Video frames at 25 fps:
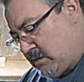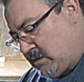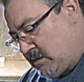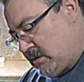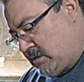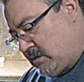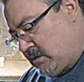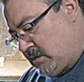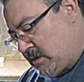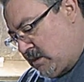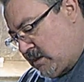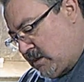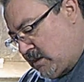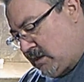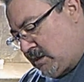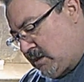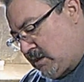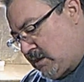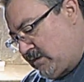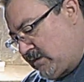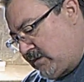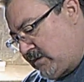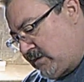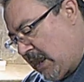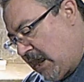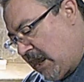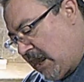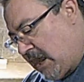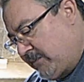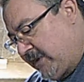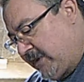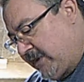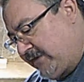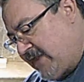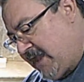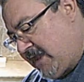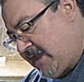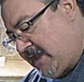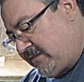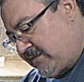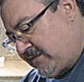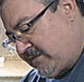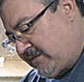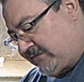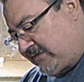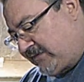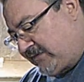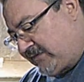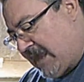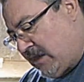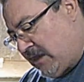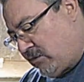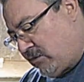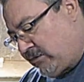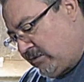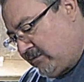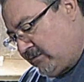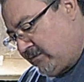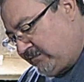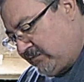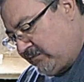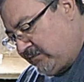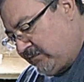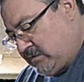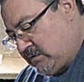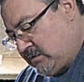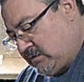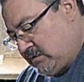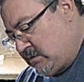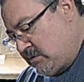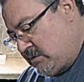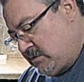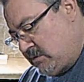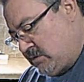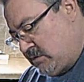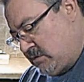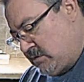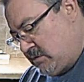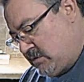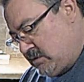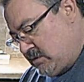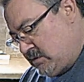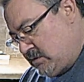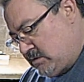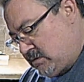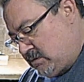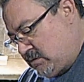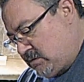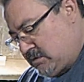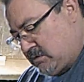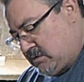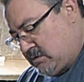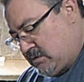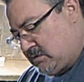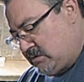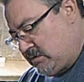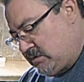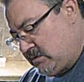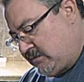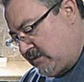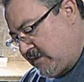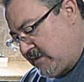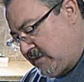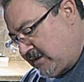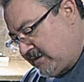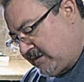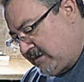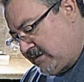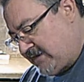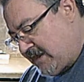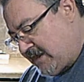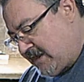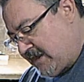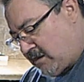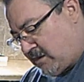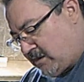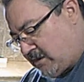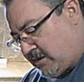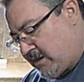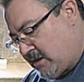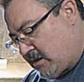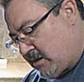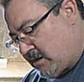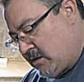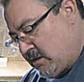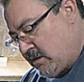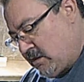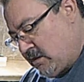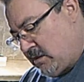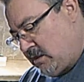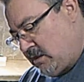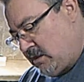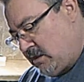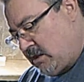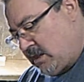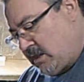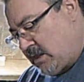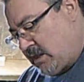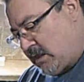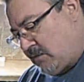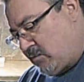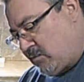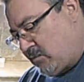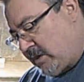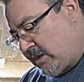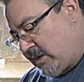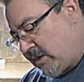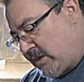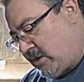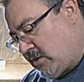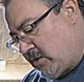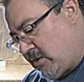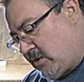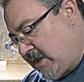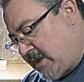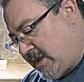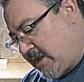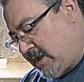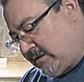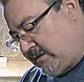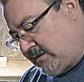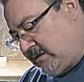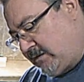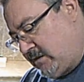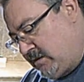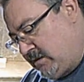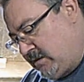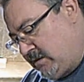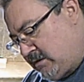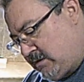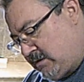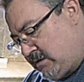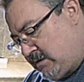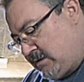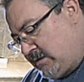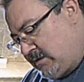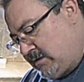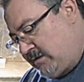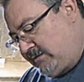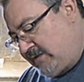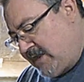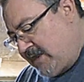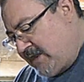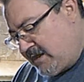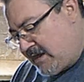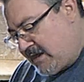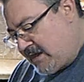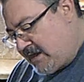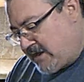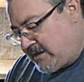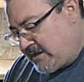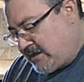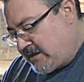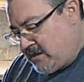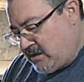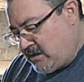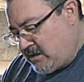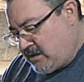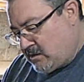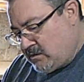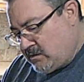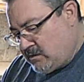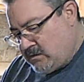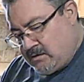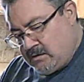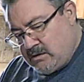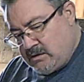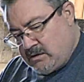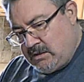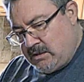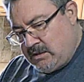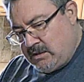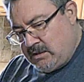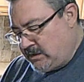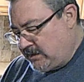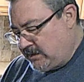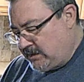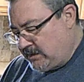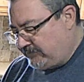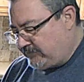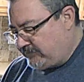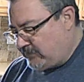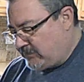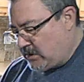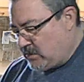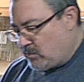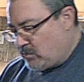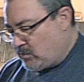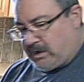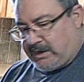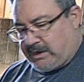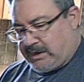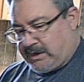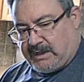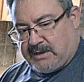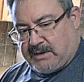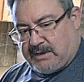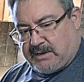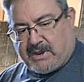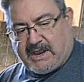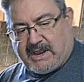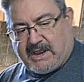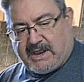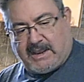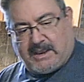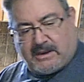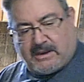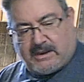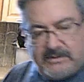And I'll be taking this out of the container here, and we're going to go ahead and take it out of here and start working it by hand.